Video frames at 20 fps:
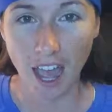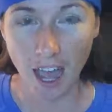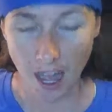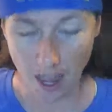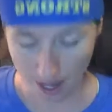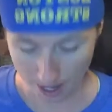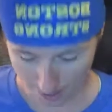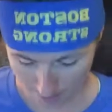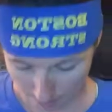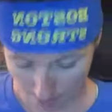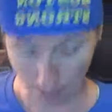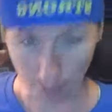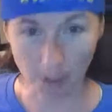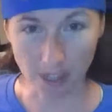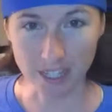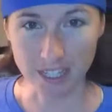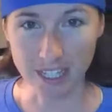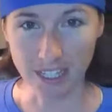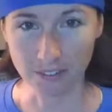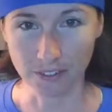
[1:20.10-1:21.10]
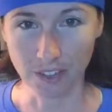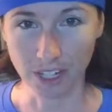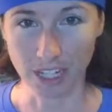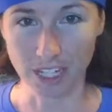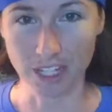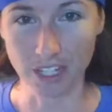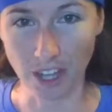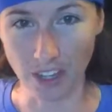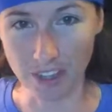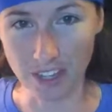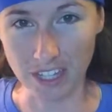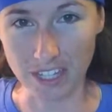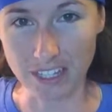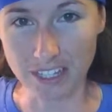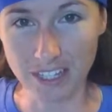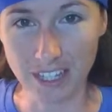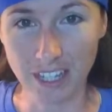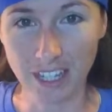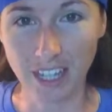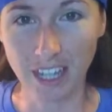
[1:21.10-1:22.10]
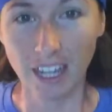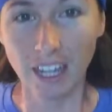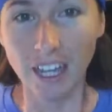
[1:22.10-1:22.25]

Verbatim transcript: I wanted to see if you guys saw this.